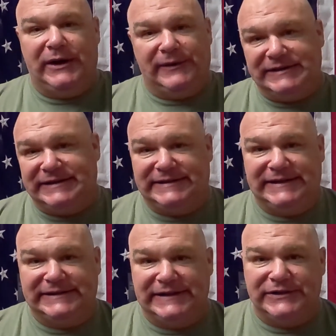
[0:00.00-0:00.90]
Well, that's a
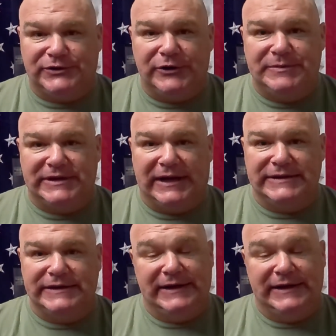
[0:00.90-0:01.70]
6-inch group size.